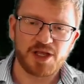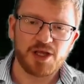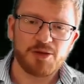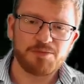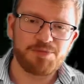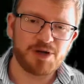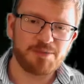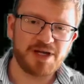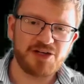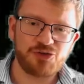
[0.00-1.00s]
But
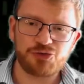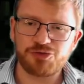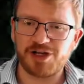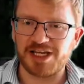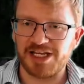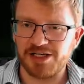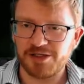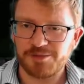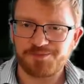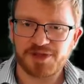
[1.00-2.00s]
my
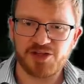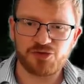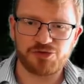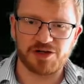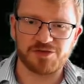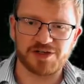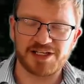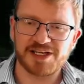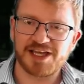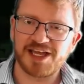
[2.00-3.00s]
train is
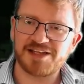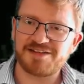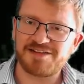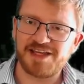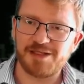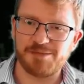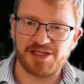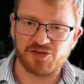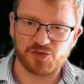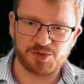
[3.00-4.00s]
travelling at 10
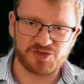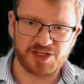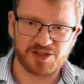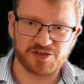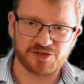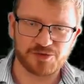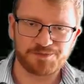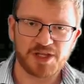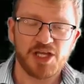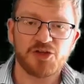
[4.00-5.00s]
metres per second.
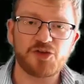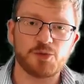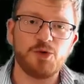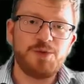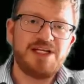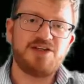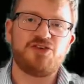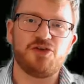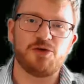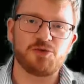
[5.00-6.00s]
So what we need to
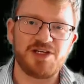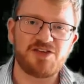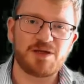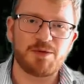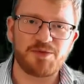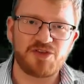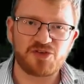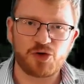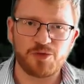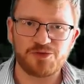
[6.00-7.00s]
do is we need to come up with
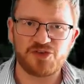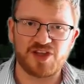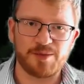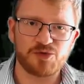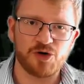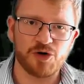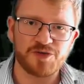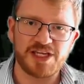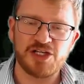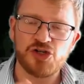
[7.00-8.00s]
this concept
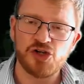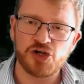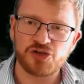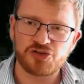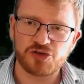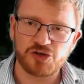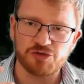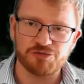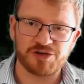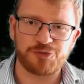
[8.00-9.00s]
of inertial
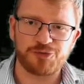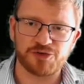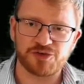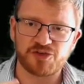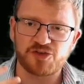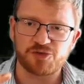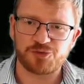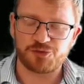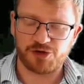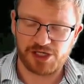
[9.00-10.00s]
reference
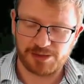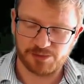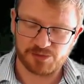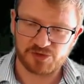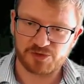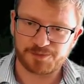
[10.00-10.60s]
frames.